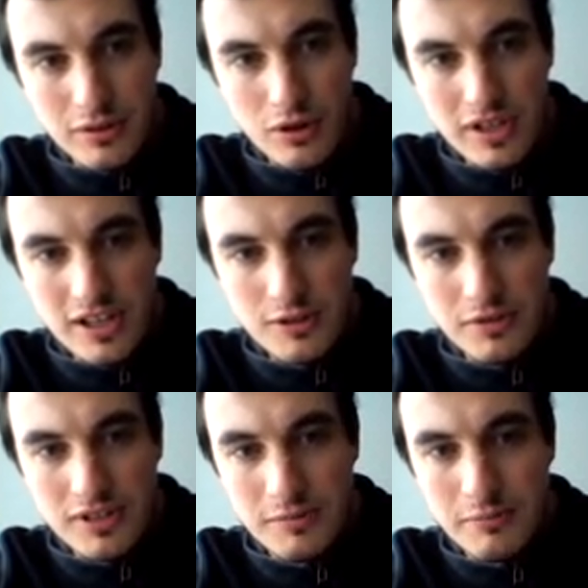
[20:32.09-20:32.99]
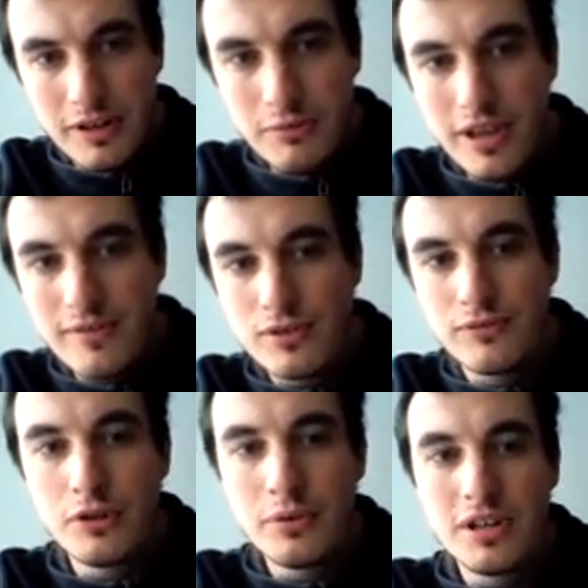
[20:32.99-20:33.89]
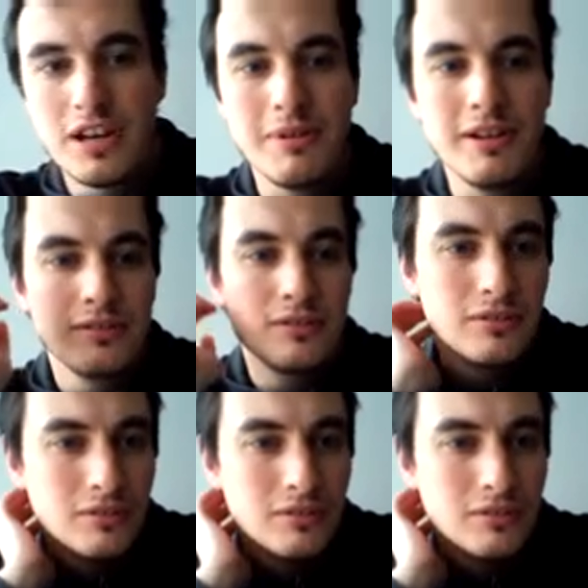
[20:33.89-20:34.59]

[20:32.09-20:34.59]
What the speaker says: OK is principal, we have the following lemma.